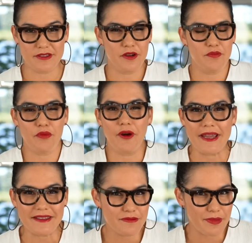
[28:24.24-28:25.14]
it's not a
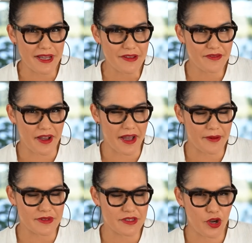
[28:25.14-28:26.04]
braised beef,
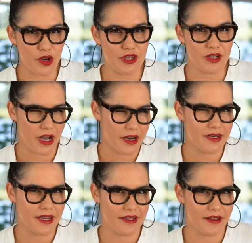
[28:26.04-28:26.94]
um, so you kind of
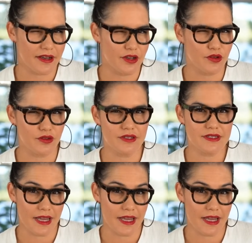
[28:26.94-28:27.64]
need like a good